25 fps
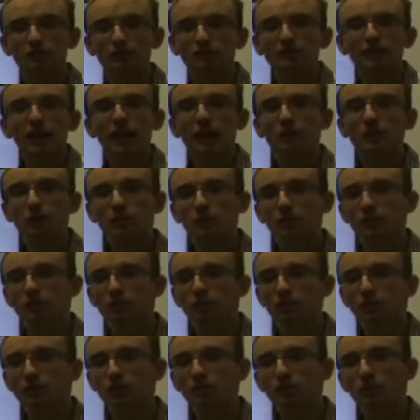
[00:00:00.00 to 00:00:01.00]

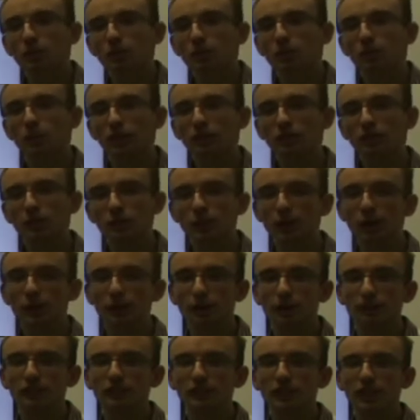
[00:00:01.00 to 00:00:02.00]
downloads when you
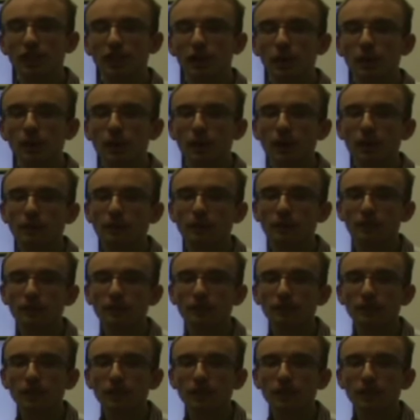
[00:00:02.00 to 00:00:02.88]
are on the dark web.